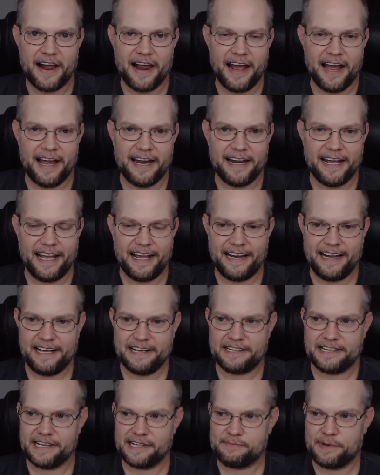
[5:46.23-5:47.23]
Yeah. And he
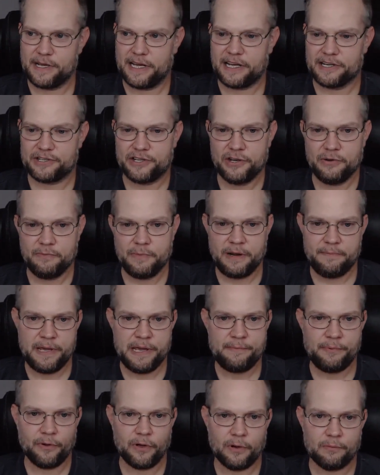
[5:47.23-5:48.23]
says because too many
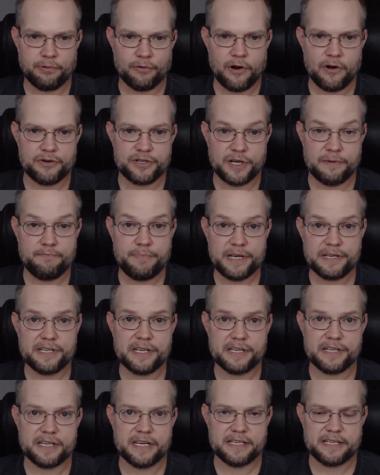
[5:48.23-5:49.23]
people approach, and
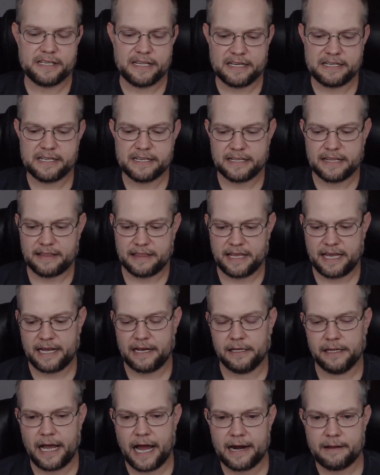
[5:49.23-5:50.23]
businesses, and this is the thing,
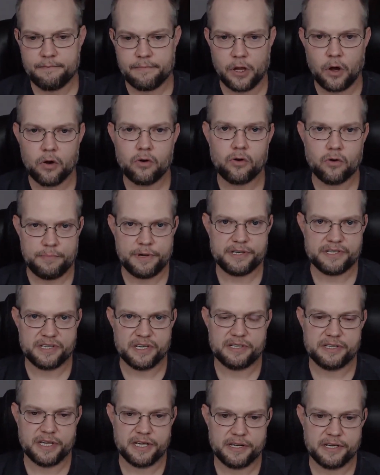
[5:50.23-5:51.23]
a lot of local
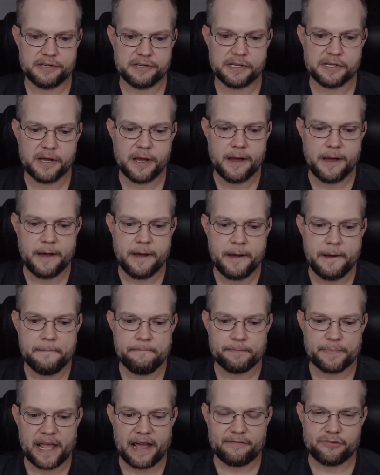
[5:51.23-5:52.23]
businesses
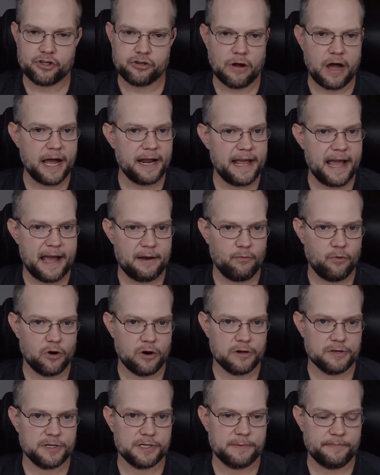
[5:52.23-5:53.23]
have tried
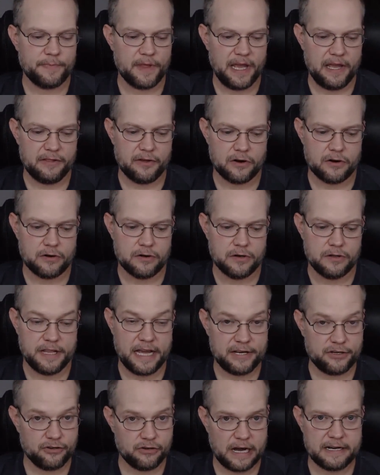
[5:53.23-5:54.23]
AdWords. Either
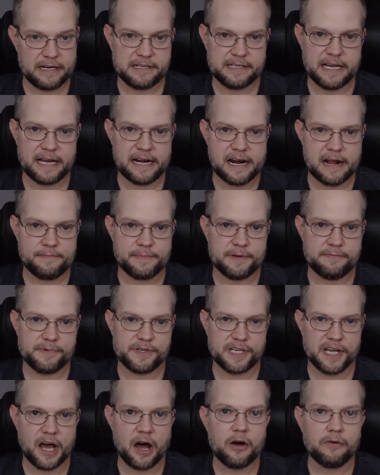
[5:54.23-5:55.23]
they tried to set it up
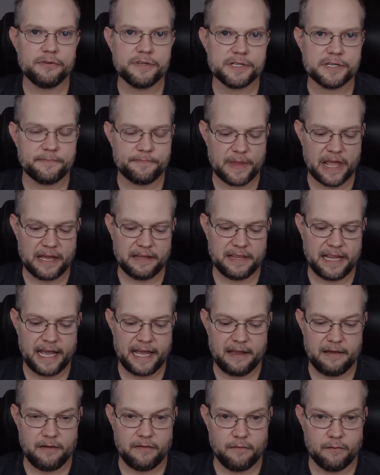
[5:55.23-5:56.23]
themselves and
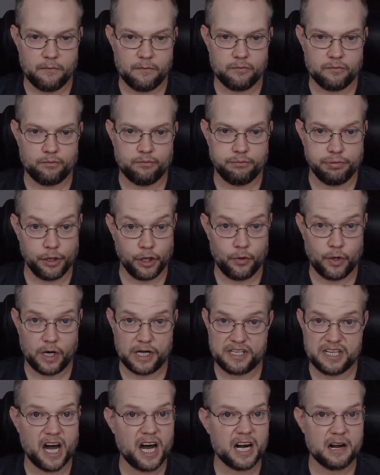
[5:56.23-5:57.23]
they blew
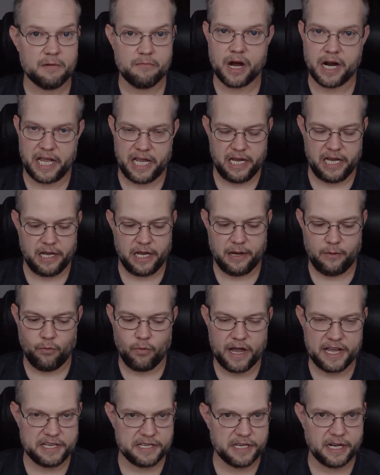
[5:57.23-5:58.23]
a ton of money and
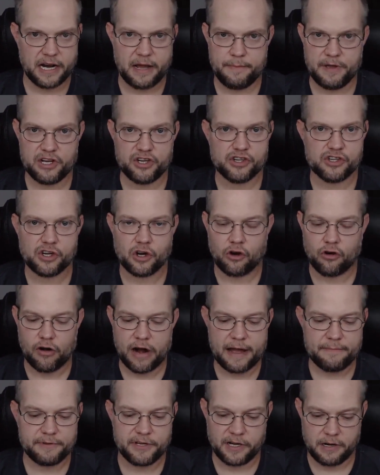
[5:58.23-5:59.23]
wasted, just a
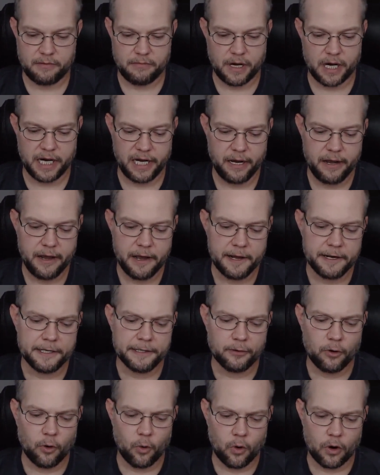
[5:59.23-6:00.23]
crap ton of money,
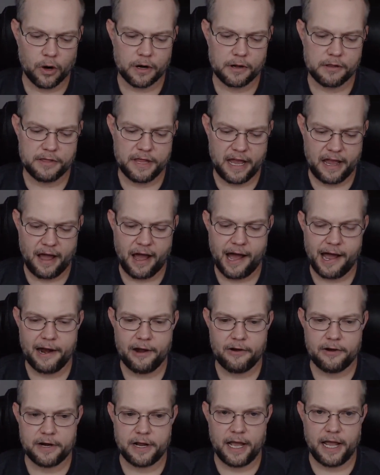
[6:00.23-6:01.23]
or they
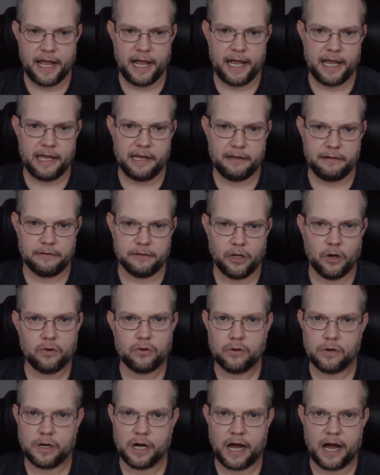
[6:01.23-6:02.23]
hired a
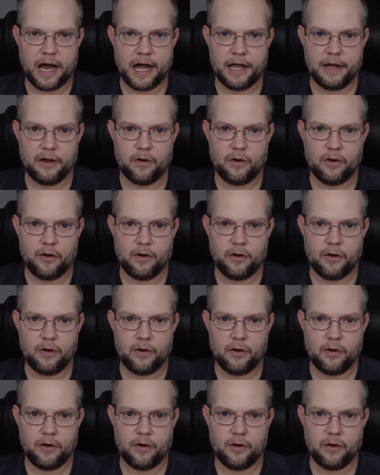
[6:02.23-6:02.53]
local guy